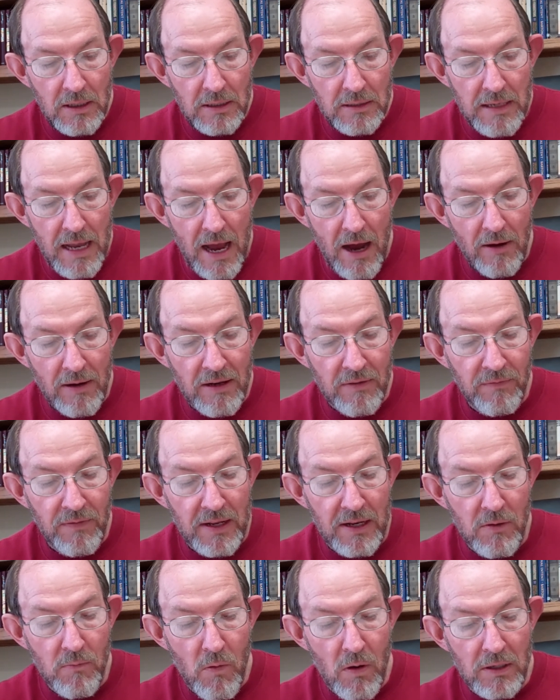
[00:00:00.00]
Now, if
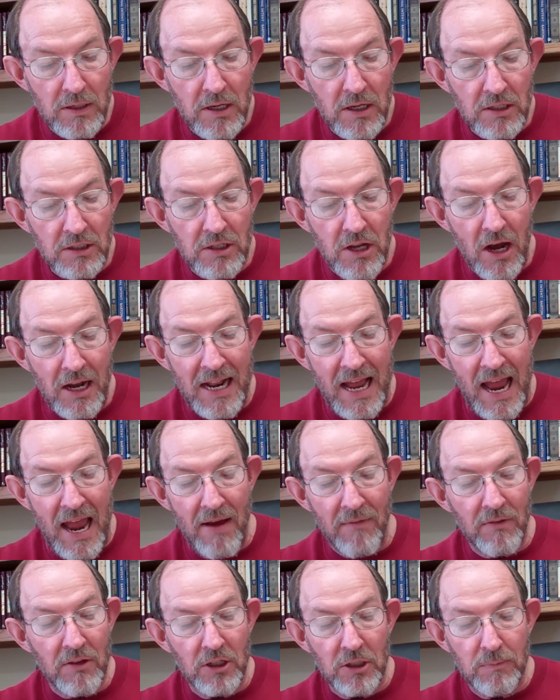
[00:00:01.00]
anyone does not
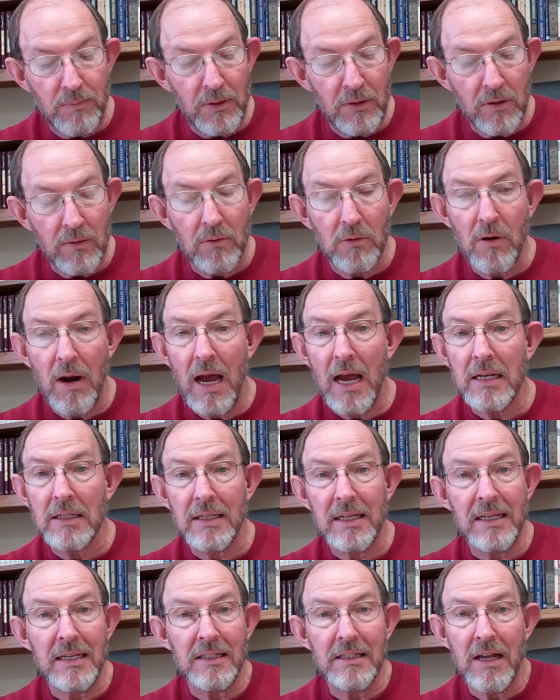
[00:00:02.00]
have the Spirit of Christ,
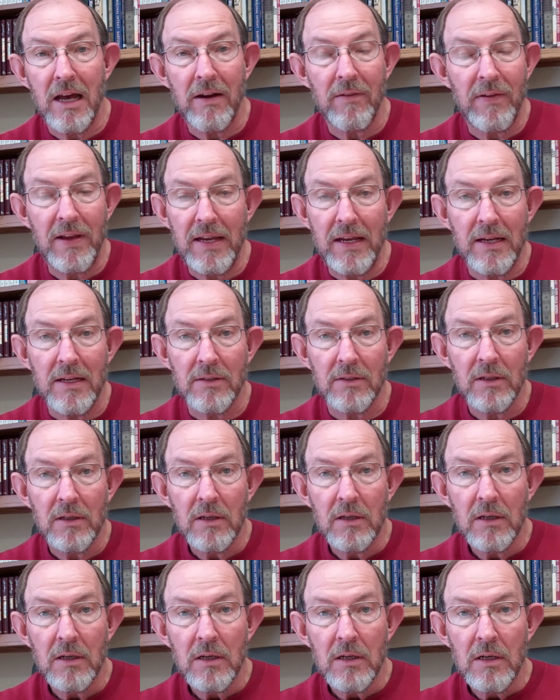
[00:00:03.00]
he is none of His."
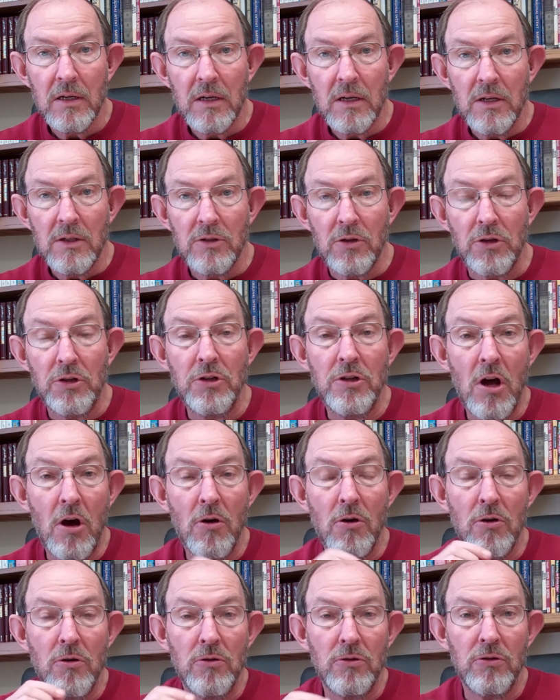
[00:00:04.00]
So you know
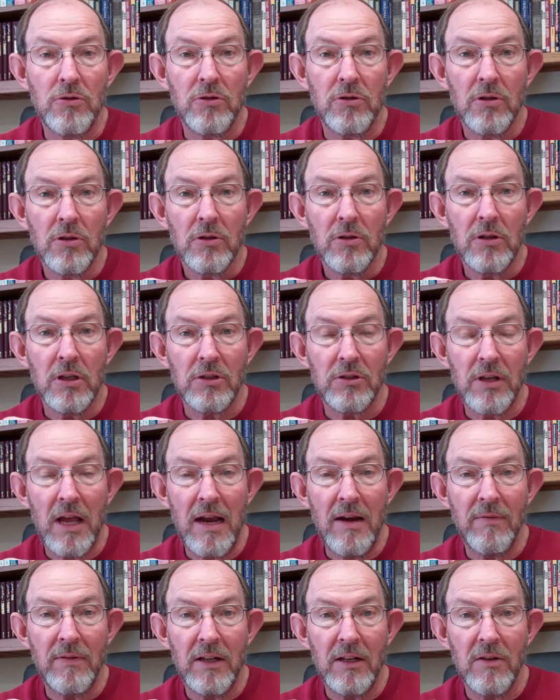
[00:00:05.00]
who's the
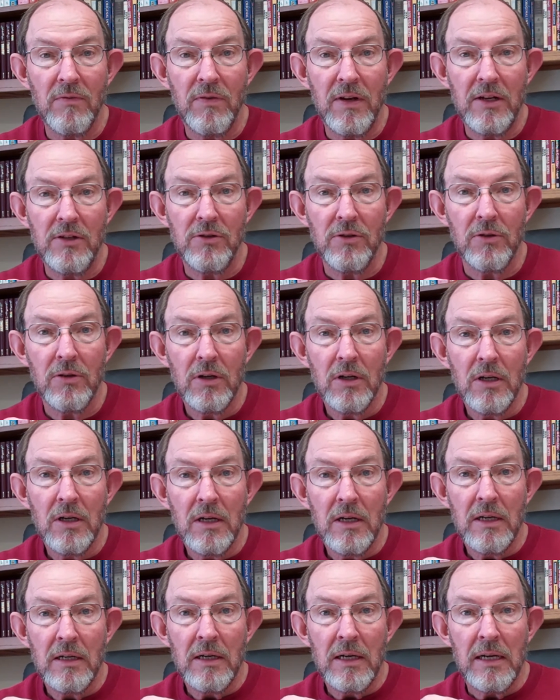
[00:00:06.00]
saved individual
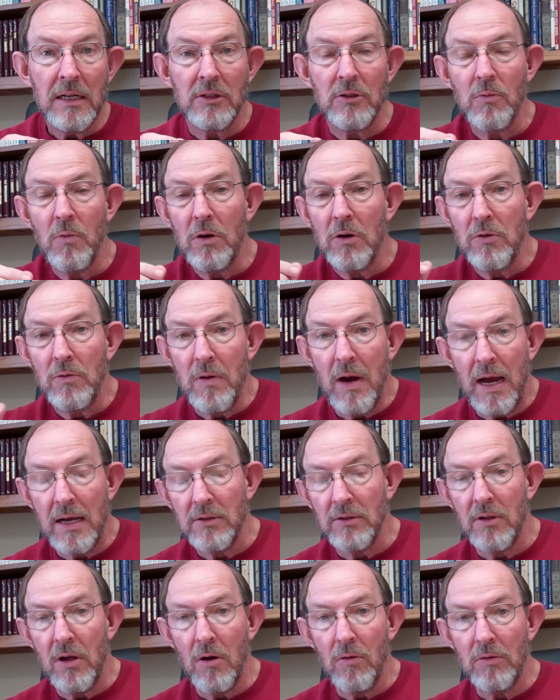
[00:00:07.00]
is the one who
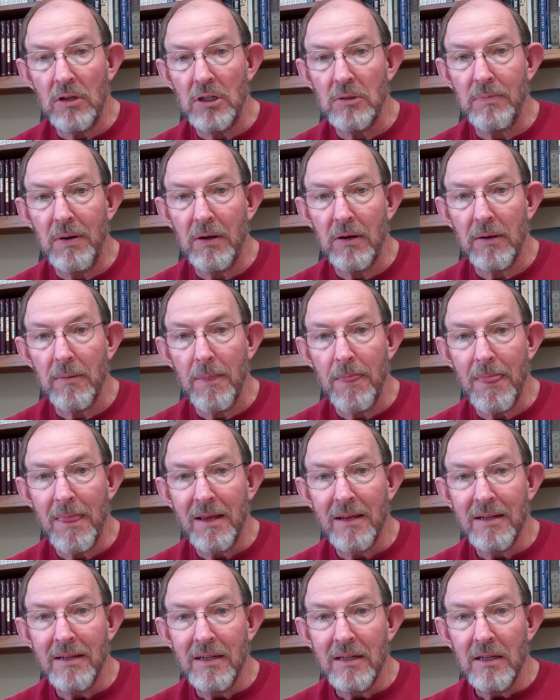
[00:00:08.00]
has the Holy Spirit.
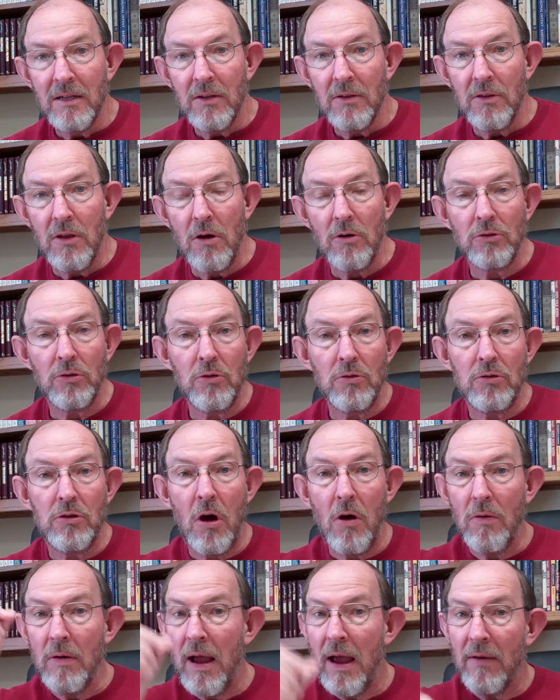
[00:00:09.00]
Those who
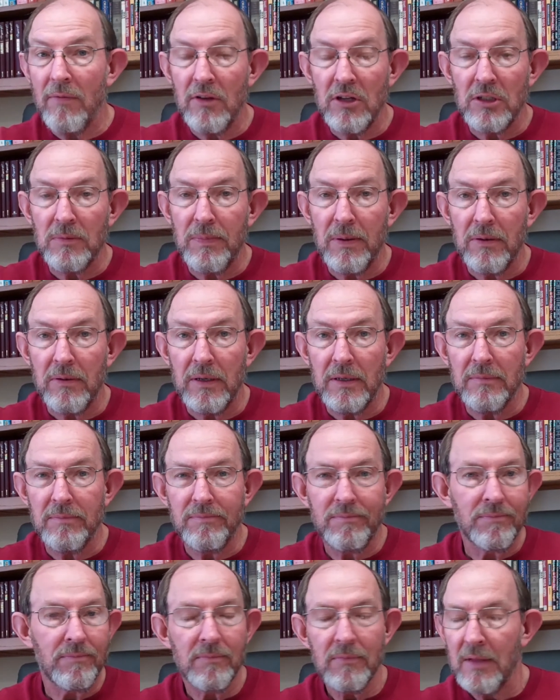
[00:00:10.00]
don't have the
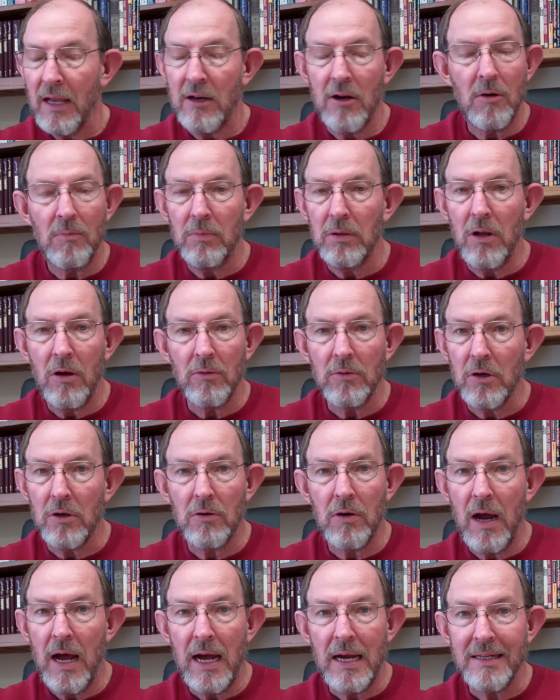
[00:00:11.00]
Spirit, they don't belong to
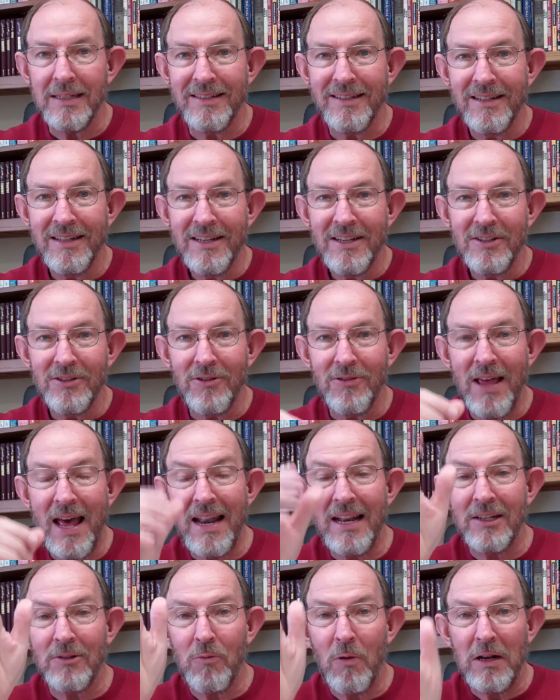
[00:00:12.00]
Christ. So that
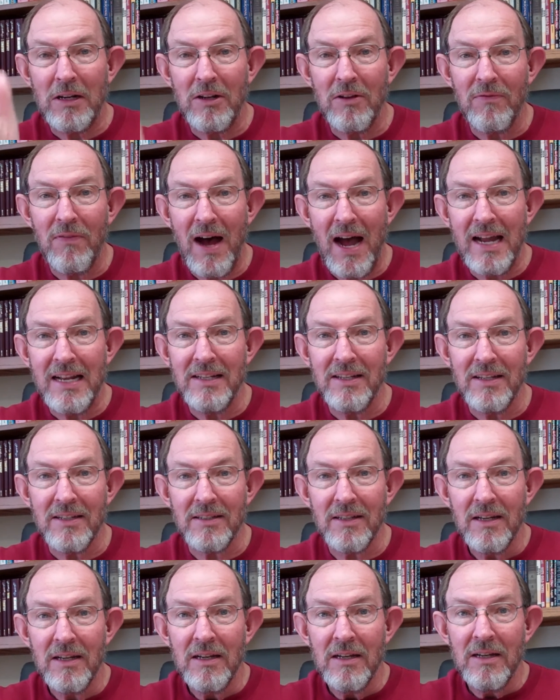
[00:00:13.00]
is what divides
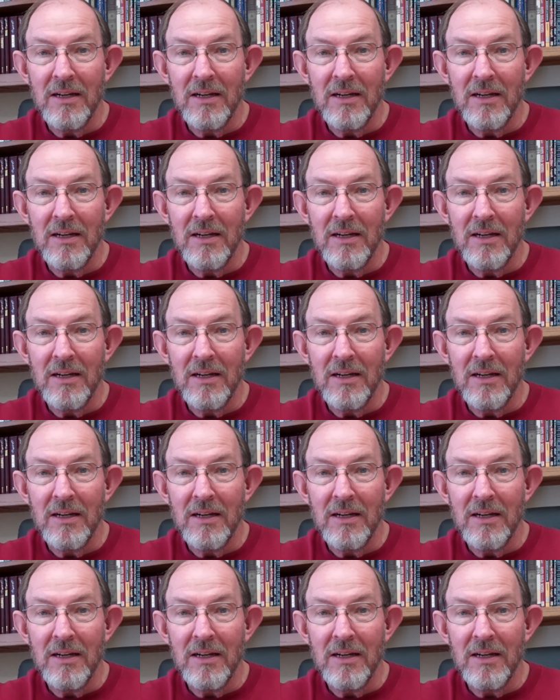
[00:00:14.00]
us.